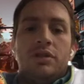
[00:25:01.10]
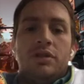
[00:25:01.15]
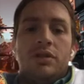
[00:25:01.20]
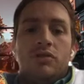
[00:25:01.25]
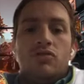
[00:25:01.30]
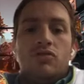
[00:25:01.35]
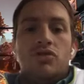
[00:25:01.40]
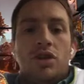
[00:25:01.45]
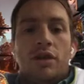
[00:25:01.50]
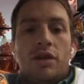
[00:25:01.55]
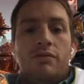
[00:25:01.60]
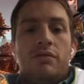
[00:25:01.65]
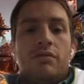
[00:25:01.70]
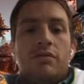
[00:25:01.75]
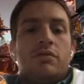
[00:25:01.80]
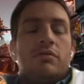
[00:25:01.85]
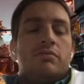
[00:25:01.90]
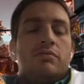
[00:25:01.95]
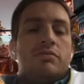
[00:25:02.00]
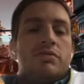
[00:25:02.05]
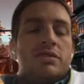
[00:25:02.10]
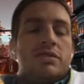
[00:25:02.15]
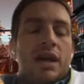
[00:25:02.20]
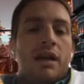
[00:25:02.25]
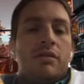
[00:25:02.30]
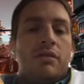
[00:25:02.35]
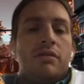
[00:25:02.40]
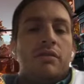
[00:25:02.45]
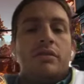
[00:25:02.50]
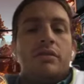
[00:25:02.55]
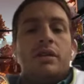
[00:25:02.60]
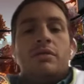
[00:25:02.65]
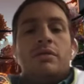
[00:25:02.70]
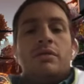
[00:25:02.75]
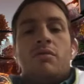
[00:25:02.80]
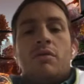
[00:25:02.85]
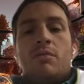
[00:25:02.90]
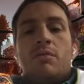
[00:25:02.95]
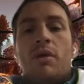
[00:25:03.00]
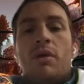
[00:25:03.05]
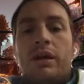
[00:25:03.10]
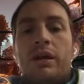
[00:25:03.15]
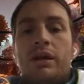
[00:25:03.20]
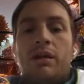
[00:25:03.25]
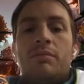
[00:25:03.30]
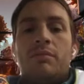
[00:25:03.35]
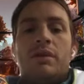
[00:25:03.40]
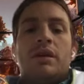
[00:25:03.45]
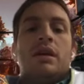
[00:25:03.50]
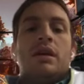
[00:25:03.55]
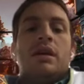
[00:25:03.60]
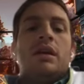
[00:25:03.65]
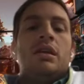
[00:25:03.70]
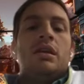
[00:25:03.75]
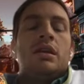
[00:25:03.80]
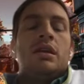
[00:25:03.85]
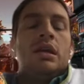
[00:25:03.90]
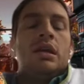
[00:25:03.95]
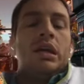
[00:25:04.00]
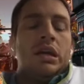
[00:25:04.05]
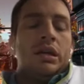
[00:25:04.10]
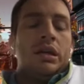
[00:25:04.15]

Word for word: you know, shovel salary, more money coming in,